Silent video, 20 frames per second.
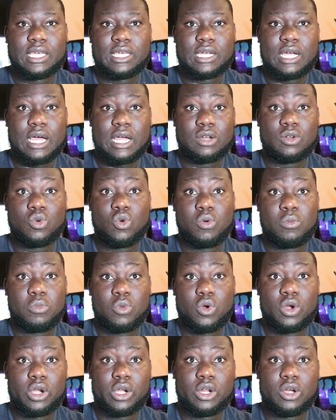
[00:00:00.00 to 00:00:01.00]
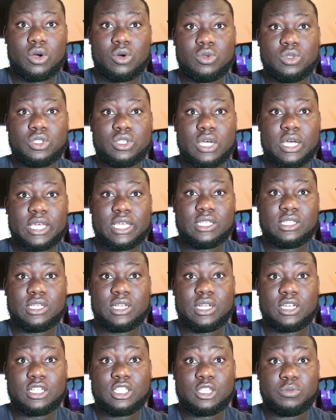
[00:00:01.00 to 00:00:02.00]
You're at home more now, so I guess
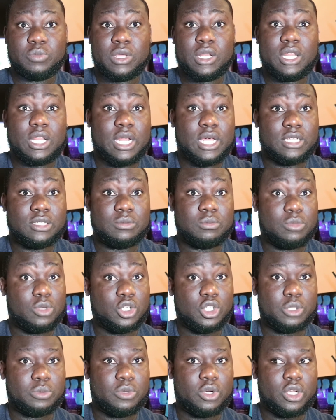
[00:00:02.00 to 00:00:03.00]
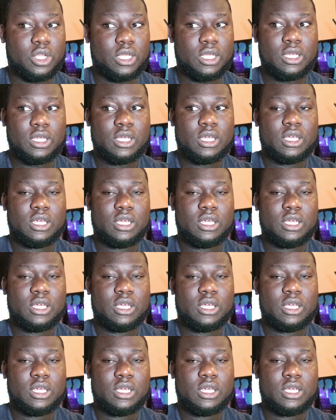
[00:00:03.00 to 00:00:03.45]
you're not spending as much money